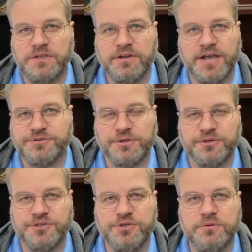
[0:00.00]
Household
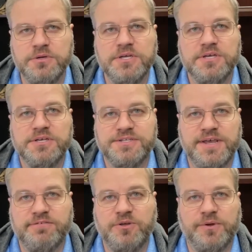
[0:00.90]
of 2,
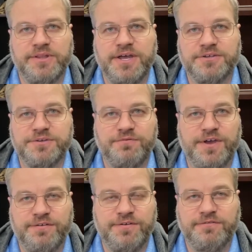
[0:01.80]

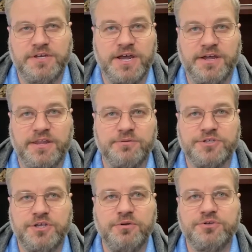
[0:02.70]
$71,559. That was a
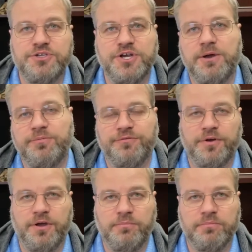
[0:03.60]
huge jump
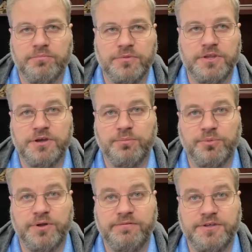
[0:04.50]
from the year
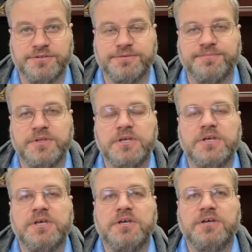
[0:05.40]
previous.
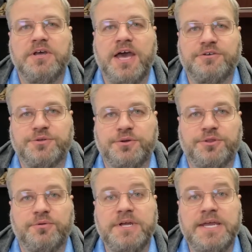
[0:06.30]
Household of
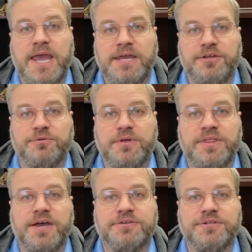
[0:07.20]
3,
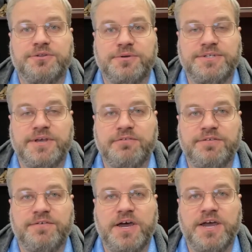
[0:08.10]

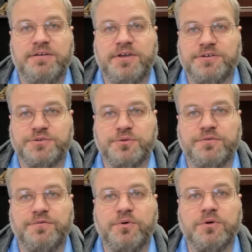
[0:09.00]
$83,375. Household of
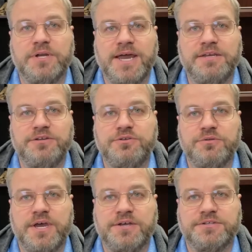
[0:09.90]
4,
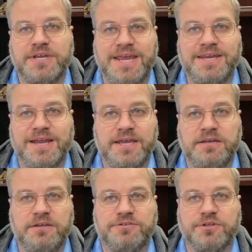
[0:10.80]

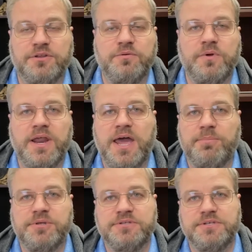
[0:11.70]
$92,890. So then what
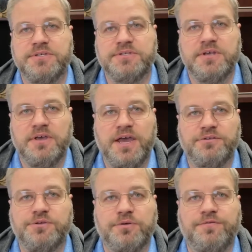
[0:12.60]
happens is
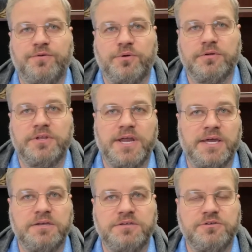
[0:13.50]
household of 4, the
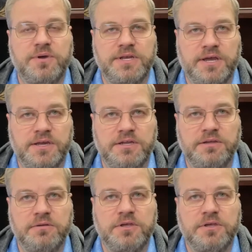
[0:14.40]
$92,890.